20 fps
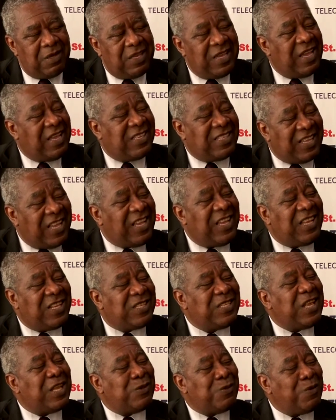Here in St.
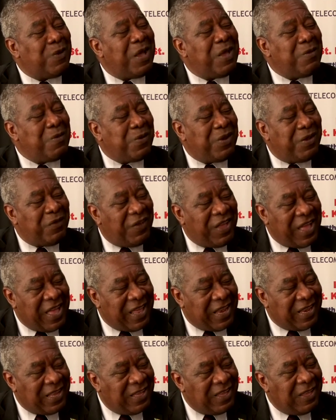Kitts, that's why we would have
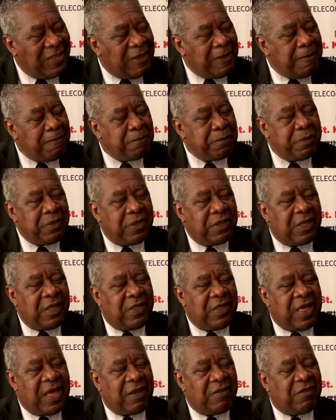had
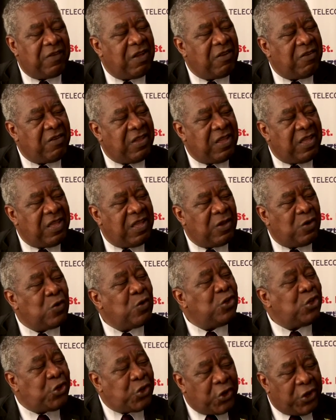that very
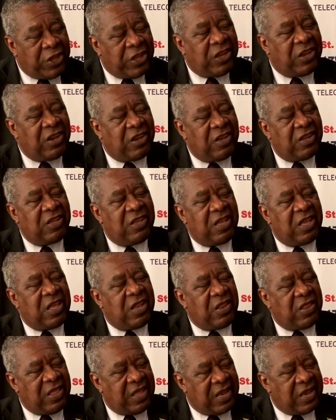good showing
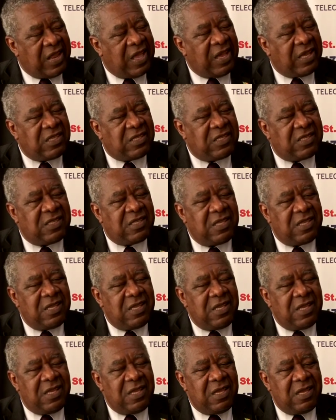in the index,
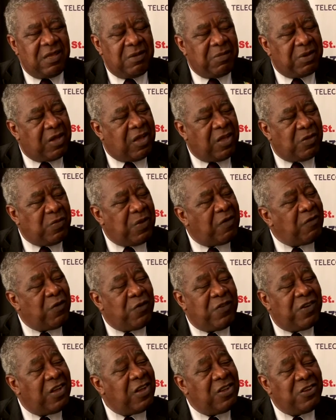because we have
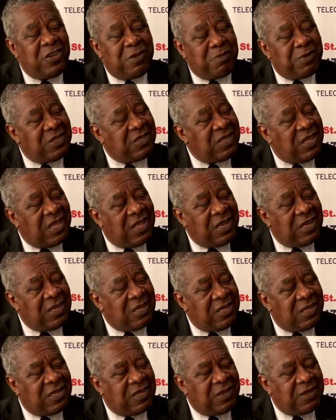over
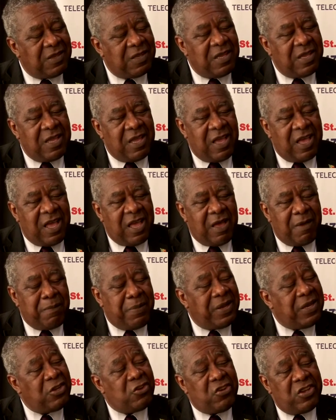100%
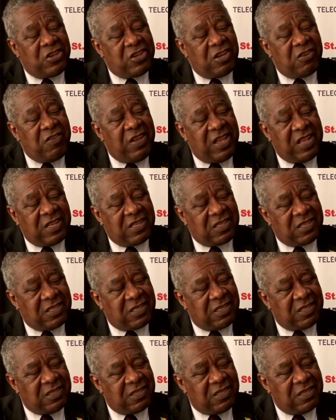penetration
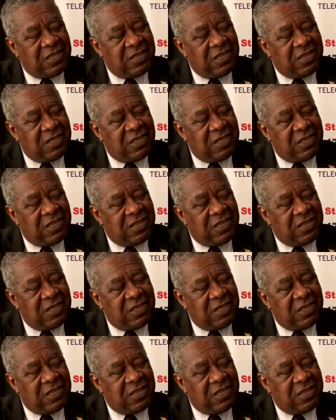rates.